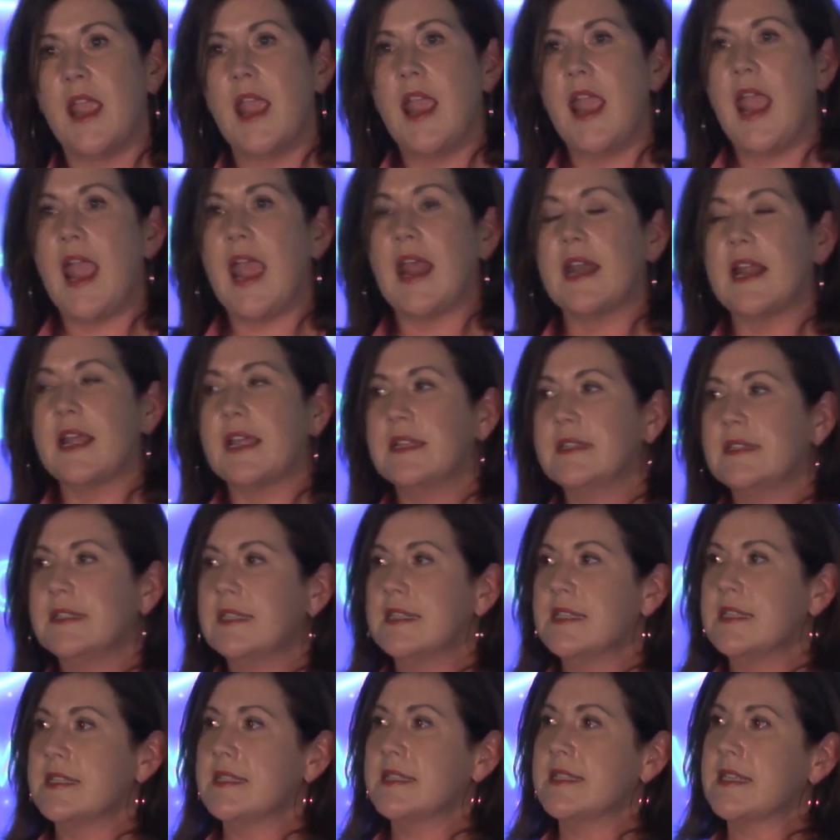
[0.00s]
and I
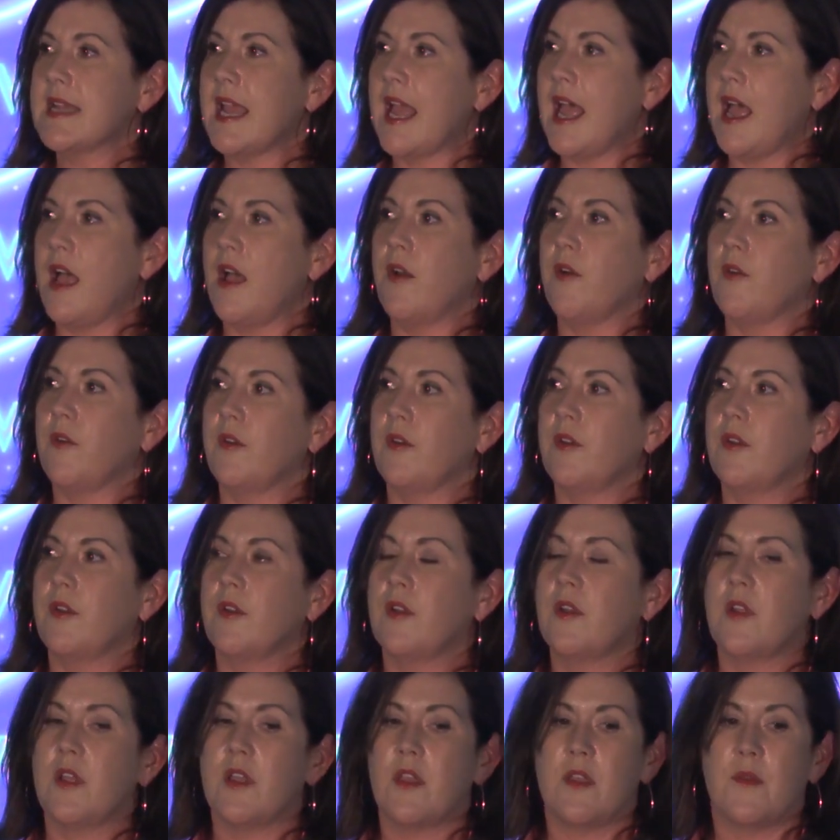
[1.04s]
list out
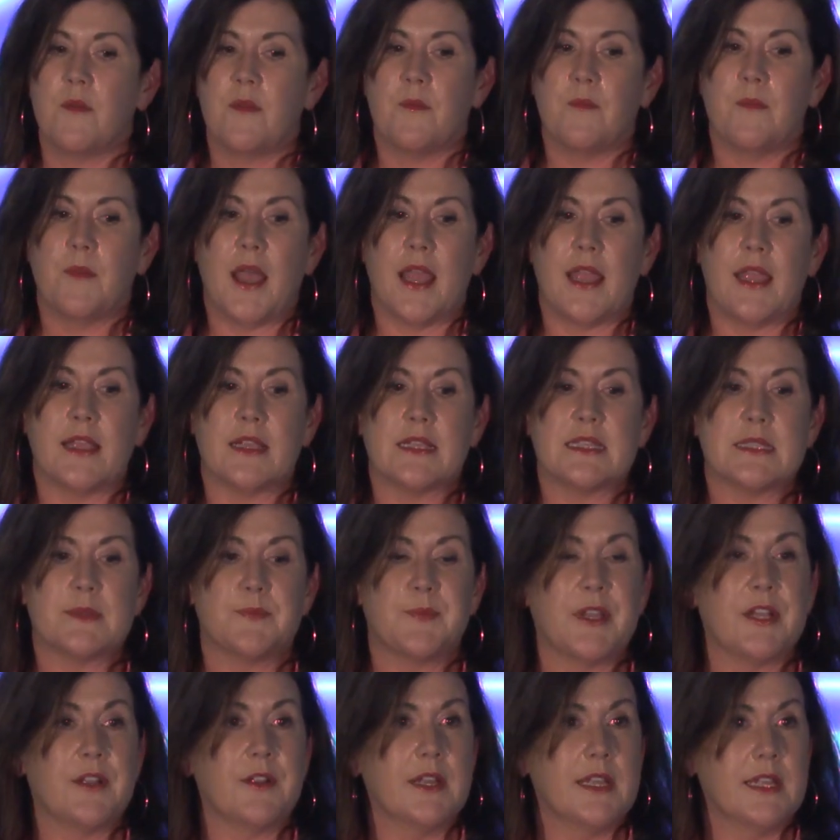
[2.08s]
my
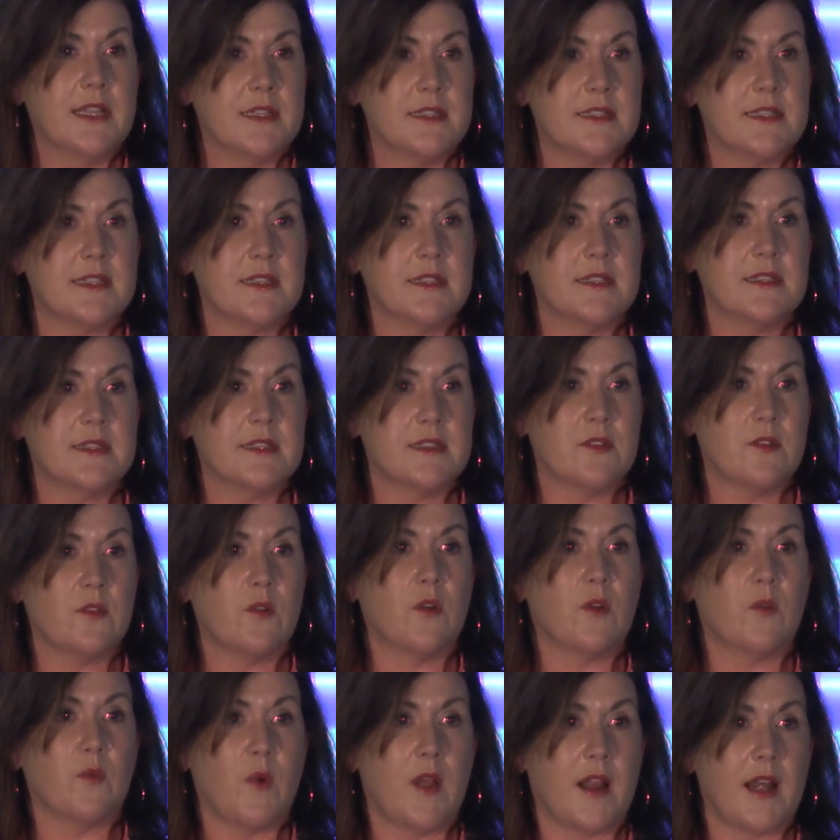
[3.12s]
experiences
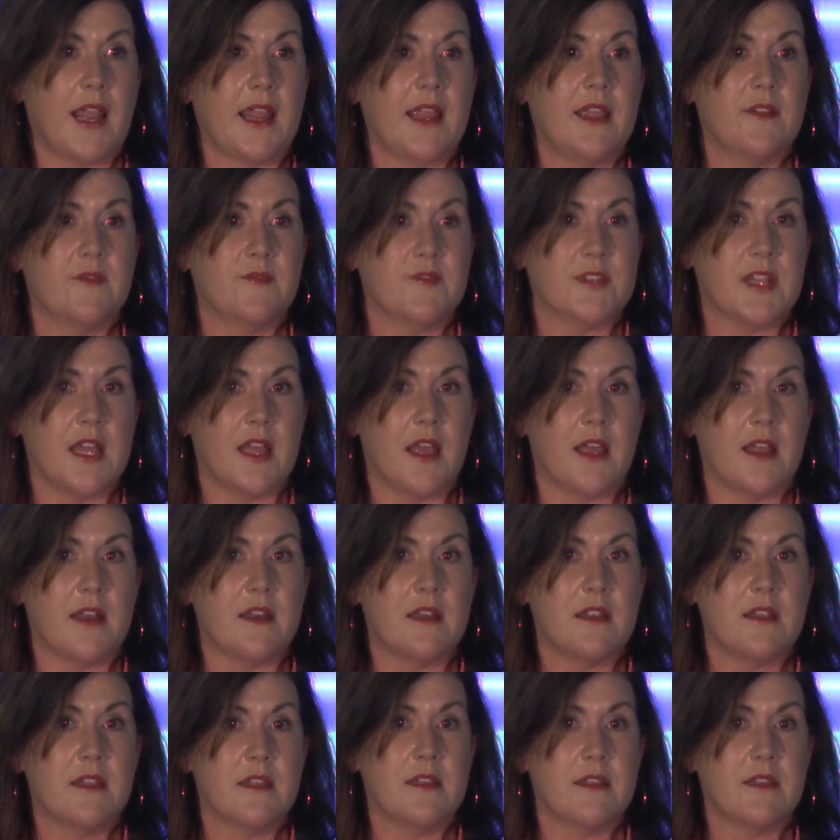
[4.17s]
or what I have
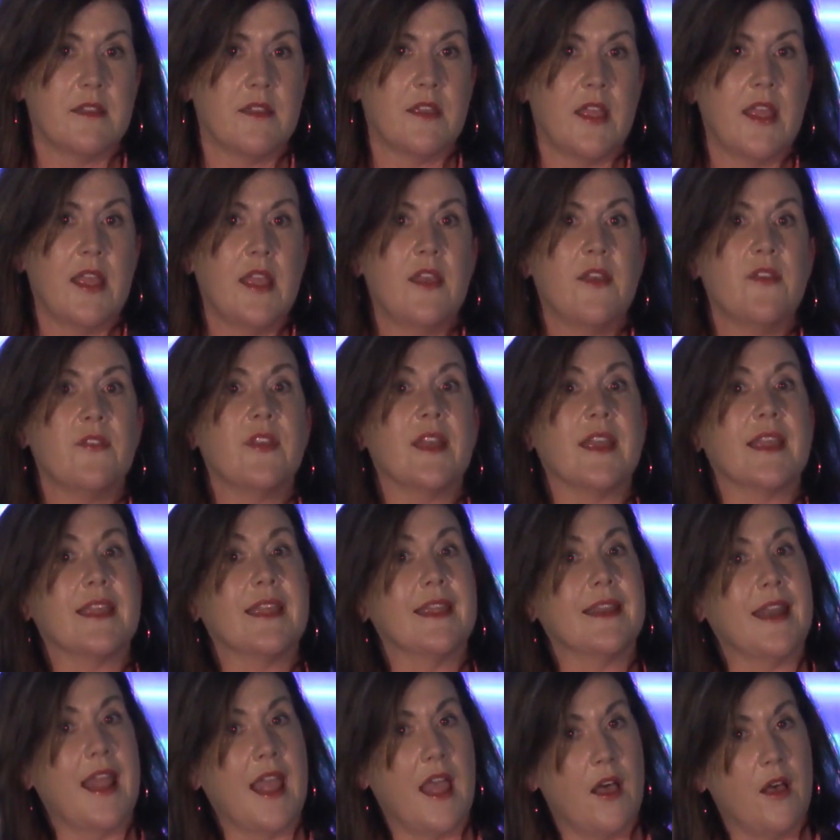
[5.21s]
done that
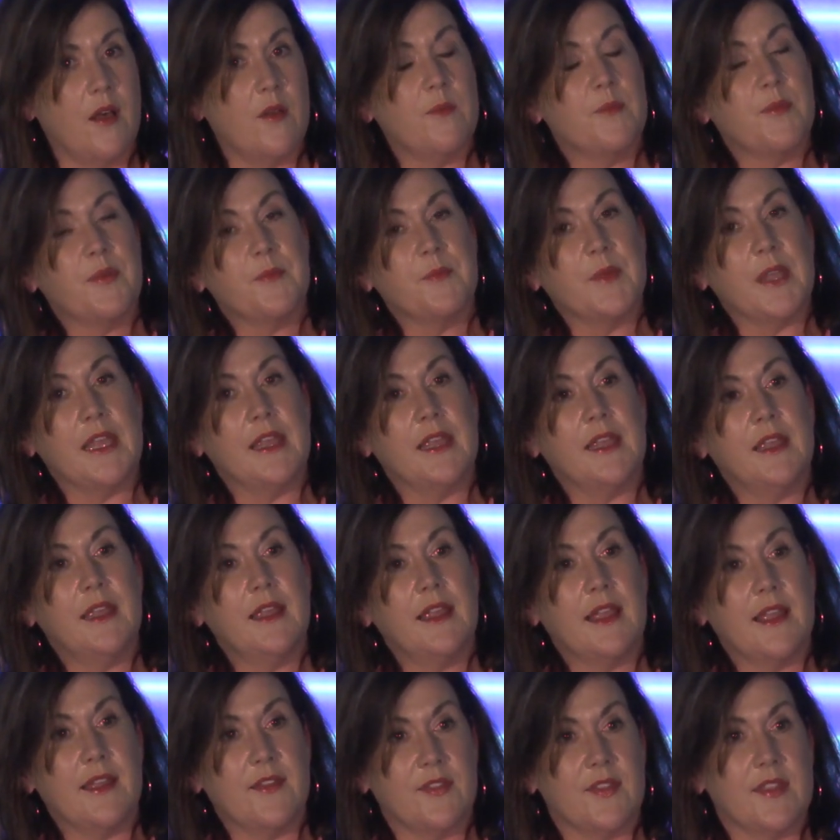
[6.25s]
can help
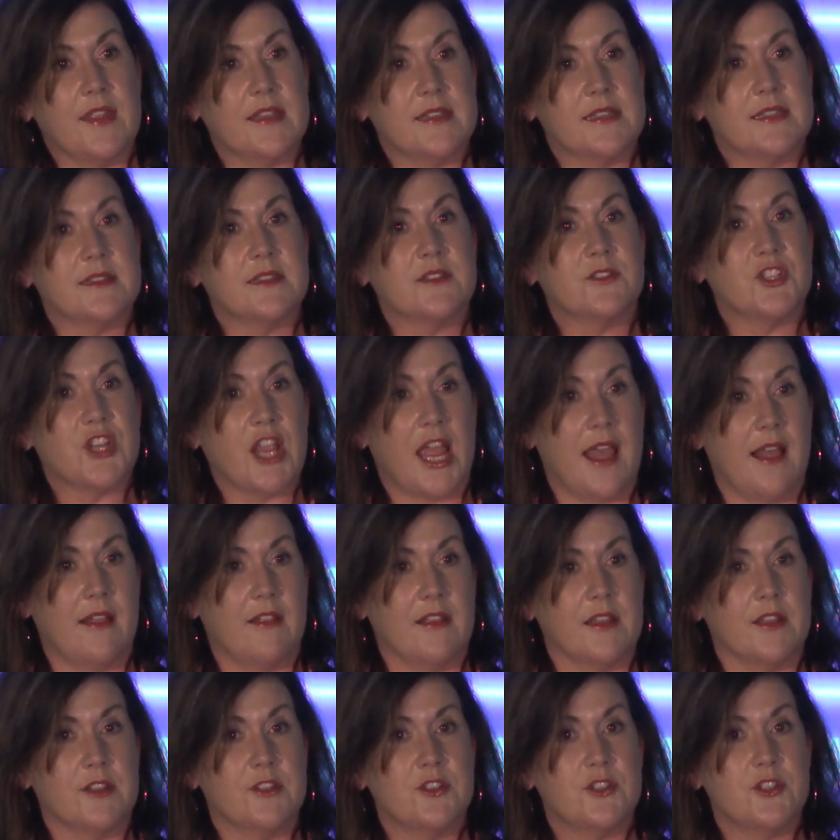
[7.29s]
me in this
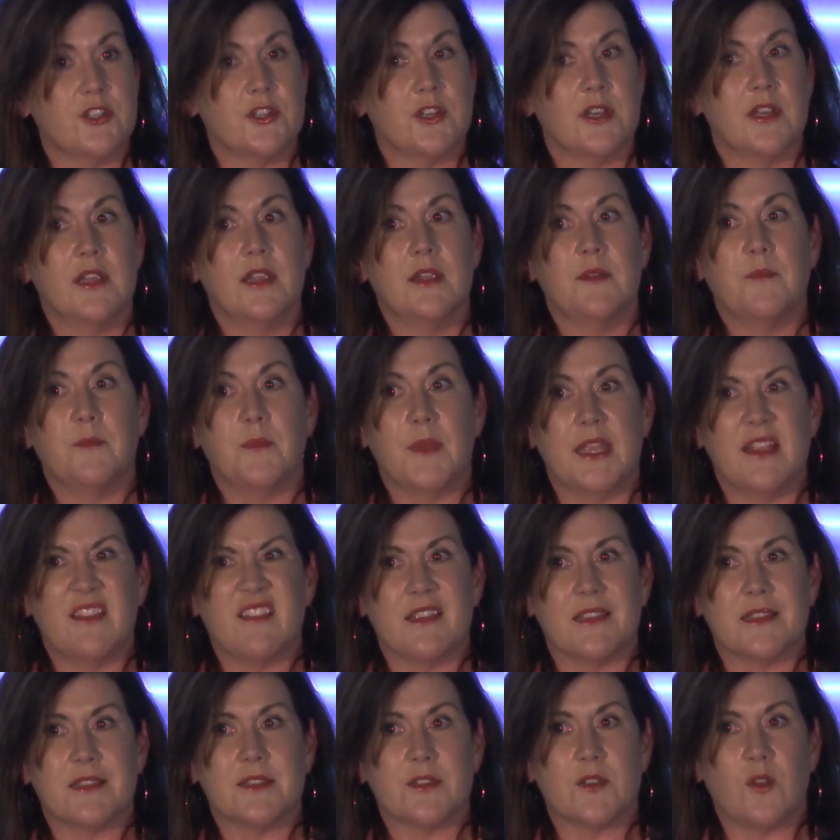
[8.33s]
challenge, meet
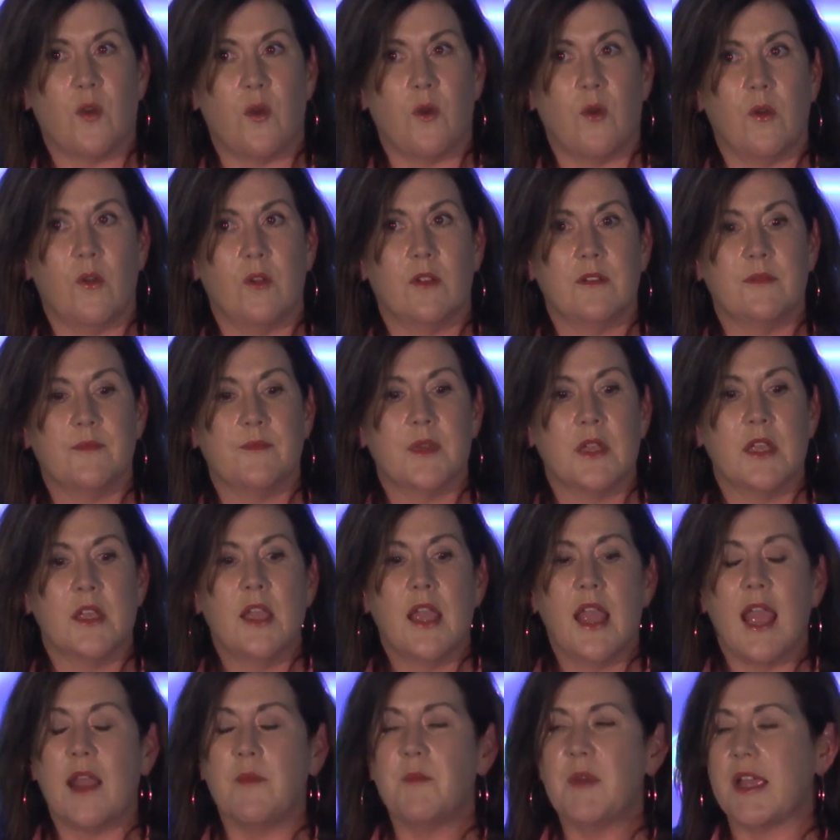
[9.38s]
this goal.
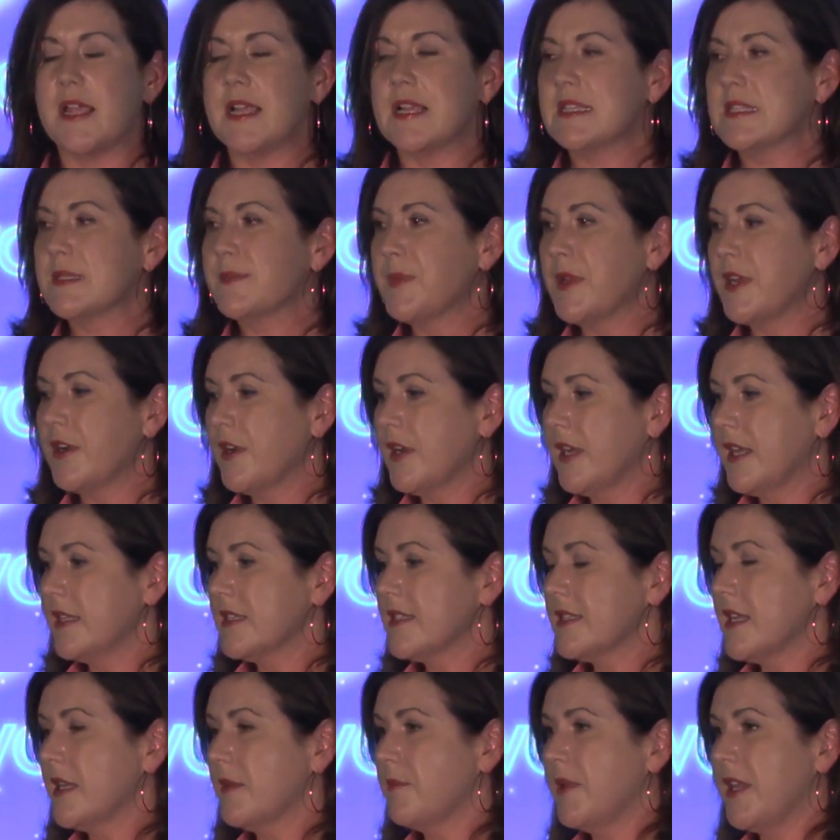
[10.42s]
And my
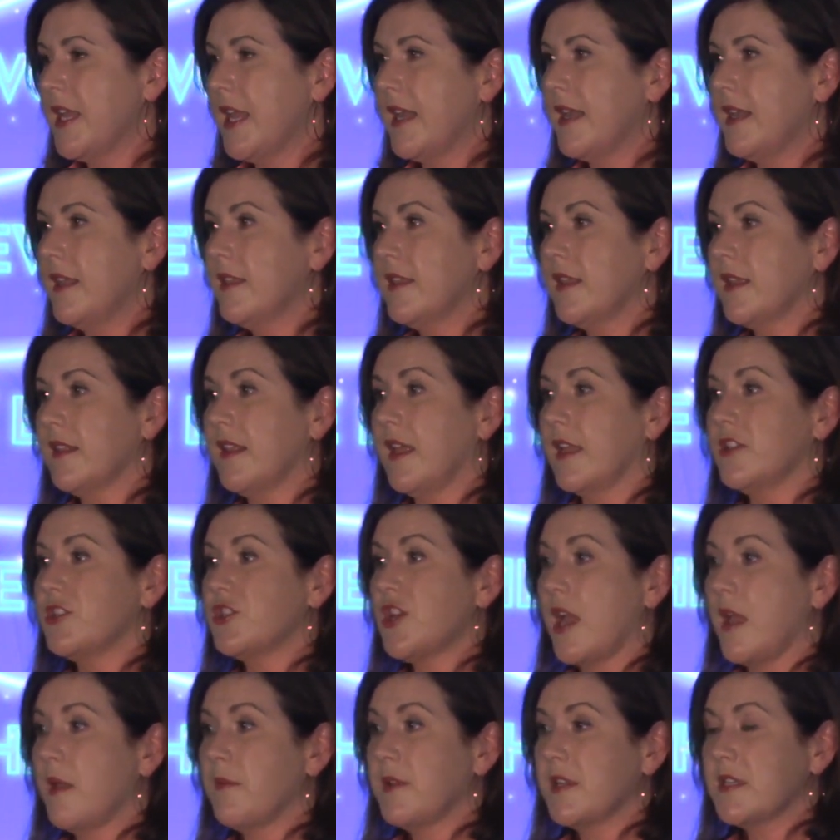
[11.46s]
experience can be anything like
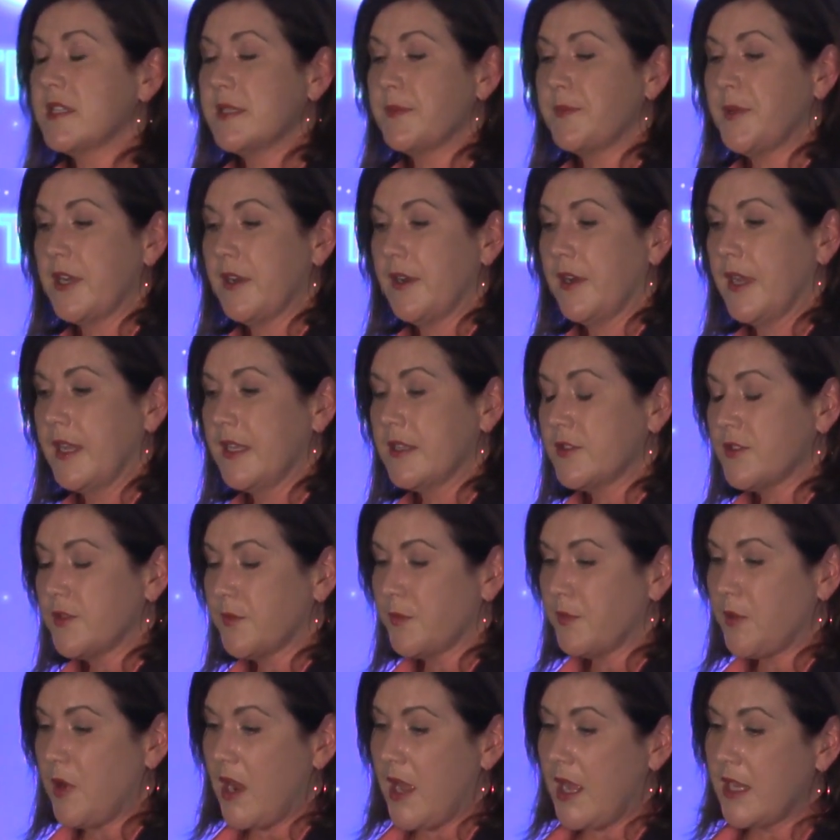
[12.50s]
job experience or
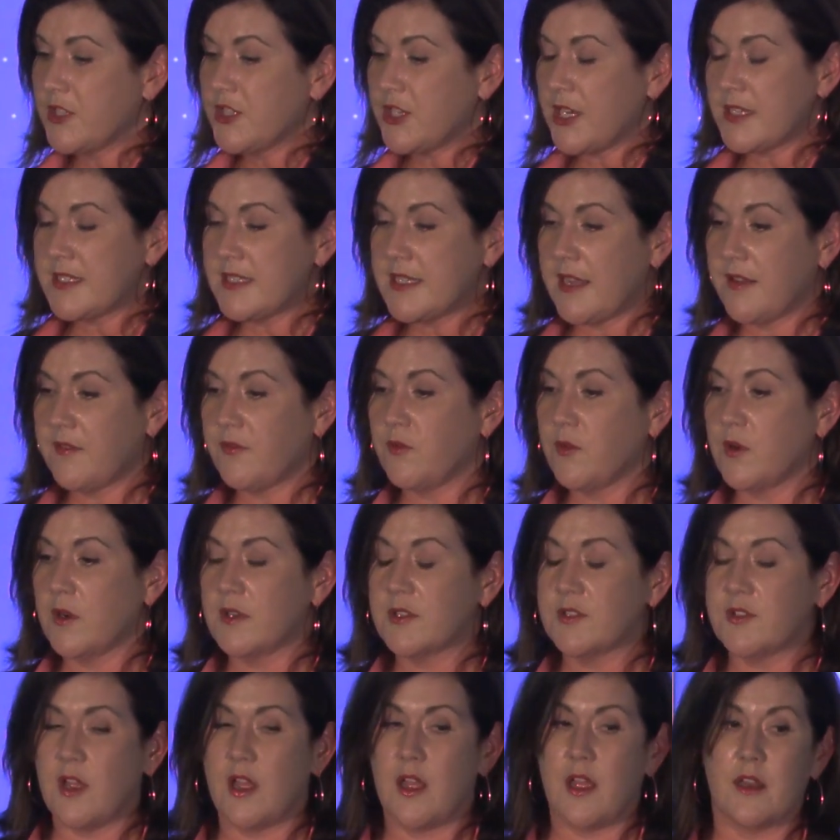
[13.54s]
projects I've
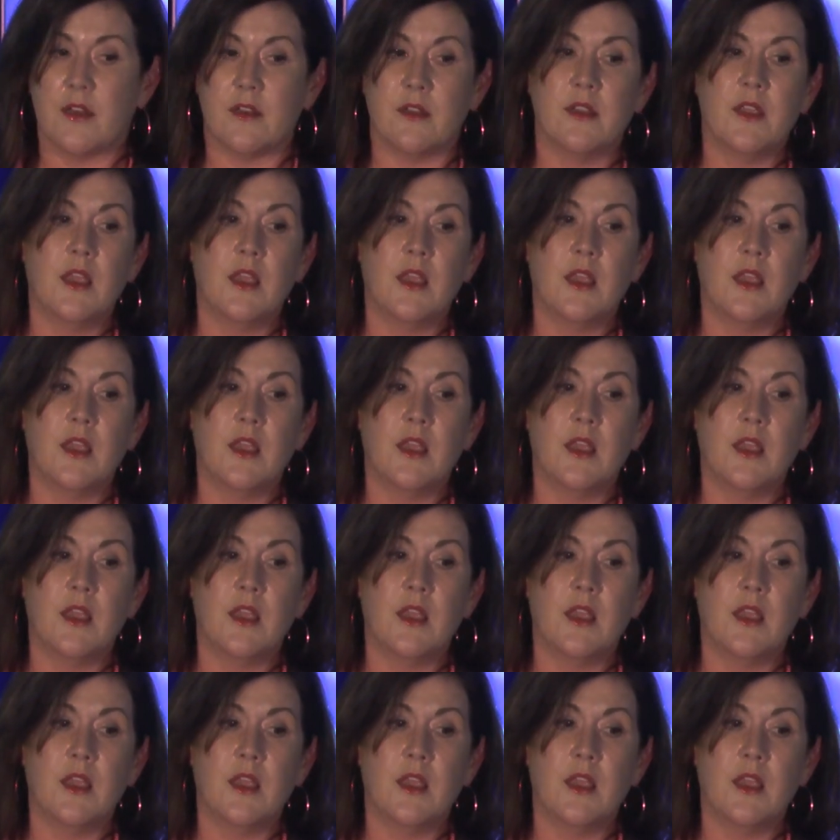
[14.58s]
worked on,